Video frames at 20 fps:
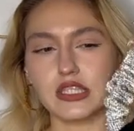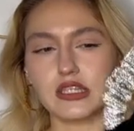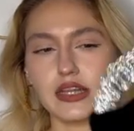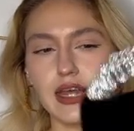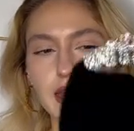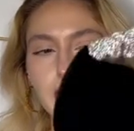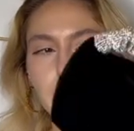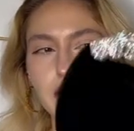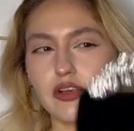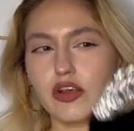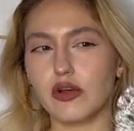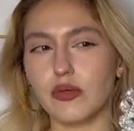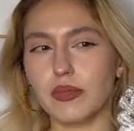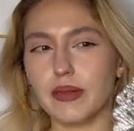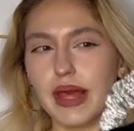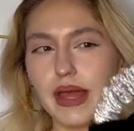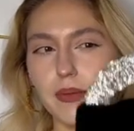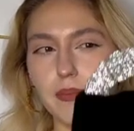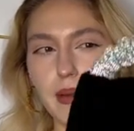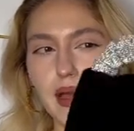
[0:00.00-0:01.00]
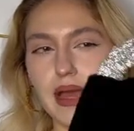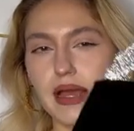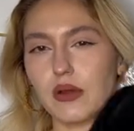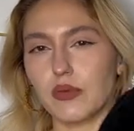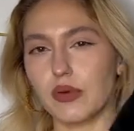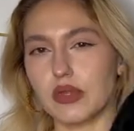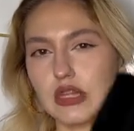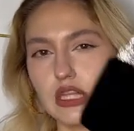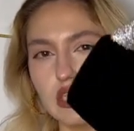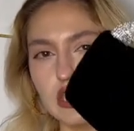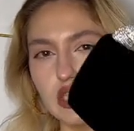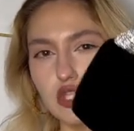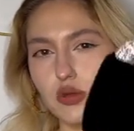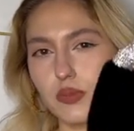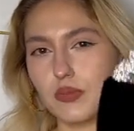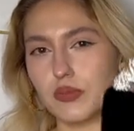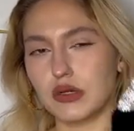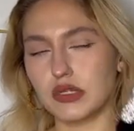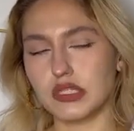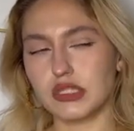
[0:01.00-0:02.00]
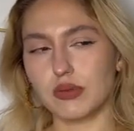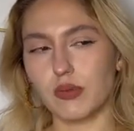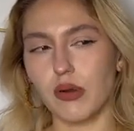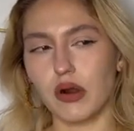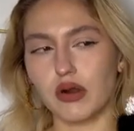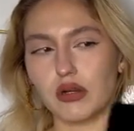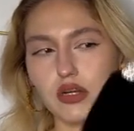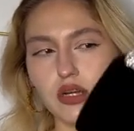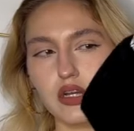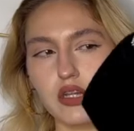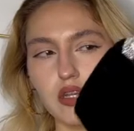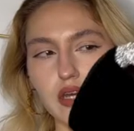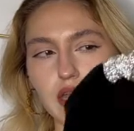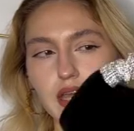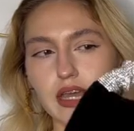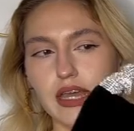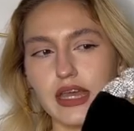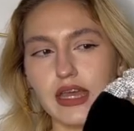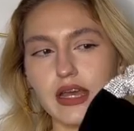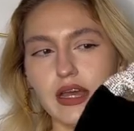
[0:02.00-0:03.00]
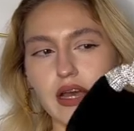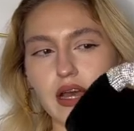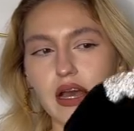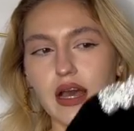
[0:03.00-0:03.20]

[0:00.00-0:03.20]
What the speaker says: like a little black bag with this super sparkly